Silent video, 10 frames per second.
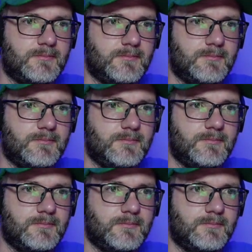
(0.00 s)

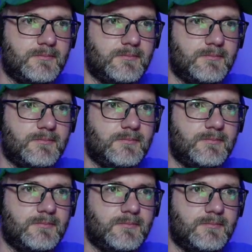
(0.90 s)

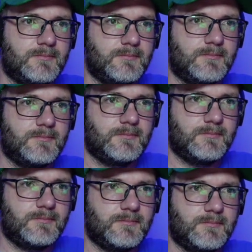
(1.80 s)

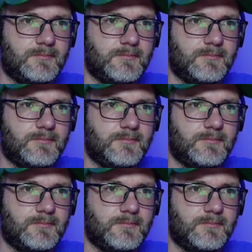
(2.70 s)
No words are spoken by the person on screen.